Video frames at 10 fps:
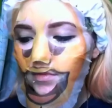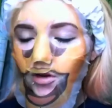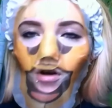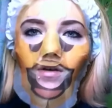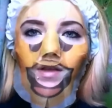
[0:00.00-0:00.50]

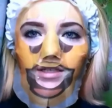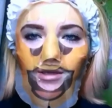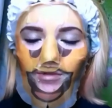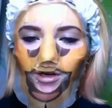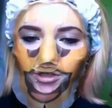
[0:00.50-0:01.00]
You know like,
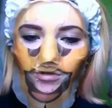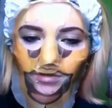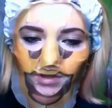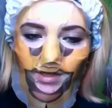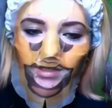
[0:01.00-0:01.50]
some
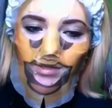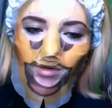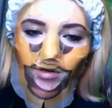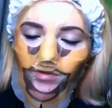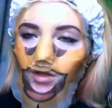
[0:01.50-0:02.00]
cartoons, like,
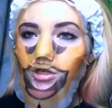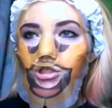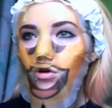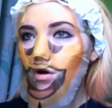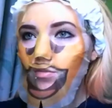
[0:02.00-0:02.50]
somebody will, like,
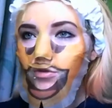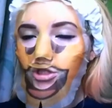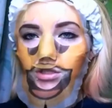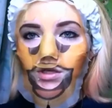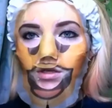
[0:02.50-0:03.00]
show up with
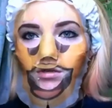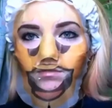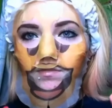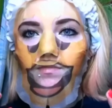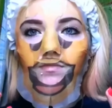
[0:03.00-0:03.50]
just, like,
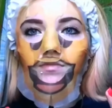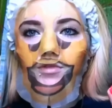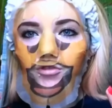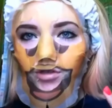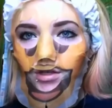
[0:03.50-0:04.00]

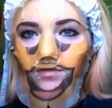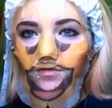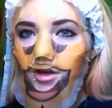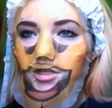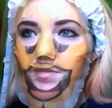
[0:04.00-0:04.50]
a green
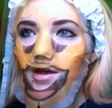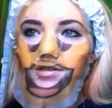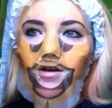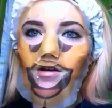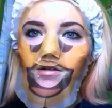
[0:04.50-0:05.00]
face
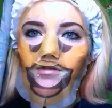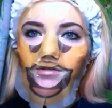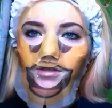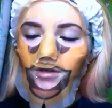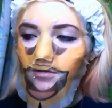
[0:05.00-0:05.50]
mask on,
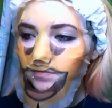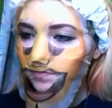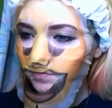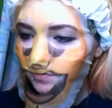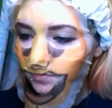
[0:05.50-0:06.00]
you know?
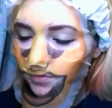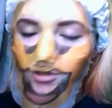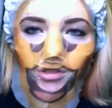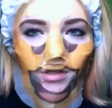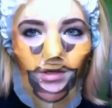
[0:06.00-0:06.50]

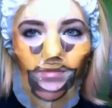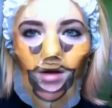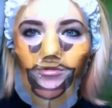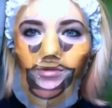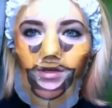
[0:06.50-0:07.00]
Usually, like, a
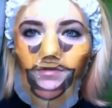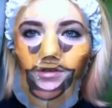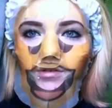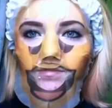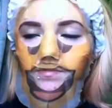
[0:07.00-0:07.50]
mom or
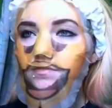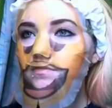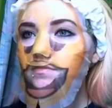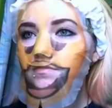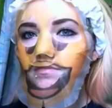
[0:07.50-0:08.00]
whatever.
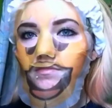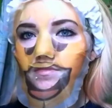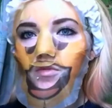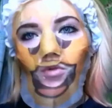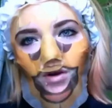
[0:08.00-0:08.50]

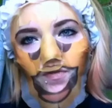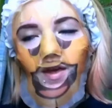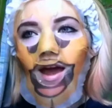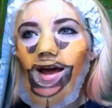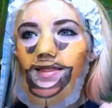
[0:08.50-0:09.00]
What if
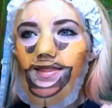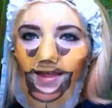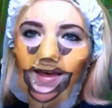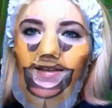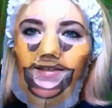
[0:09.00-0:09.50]
they had
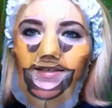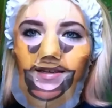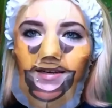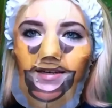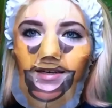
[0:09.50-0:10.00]

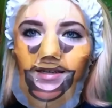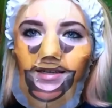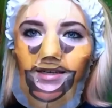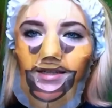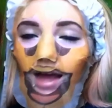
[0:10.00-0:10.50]
this?
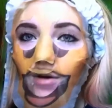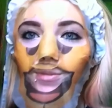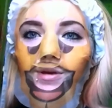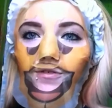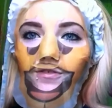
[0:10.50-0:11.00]
That
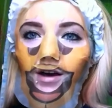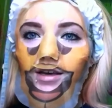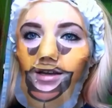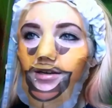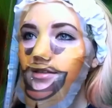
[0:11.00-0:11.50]
would be
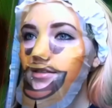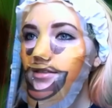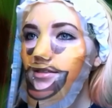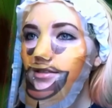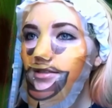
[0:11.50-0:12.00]
fucking
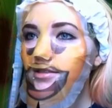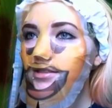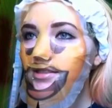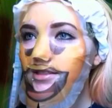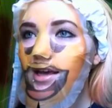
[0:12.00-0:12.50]

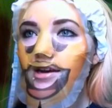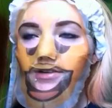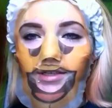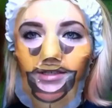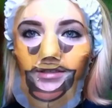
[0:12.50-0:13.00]

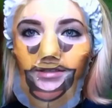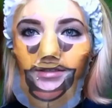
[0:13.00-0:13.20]
scary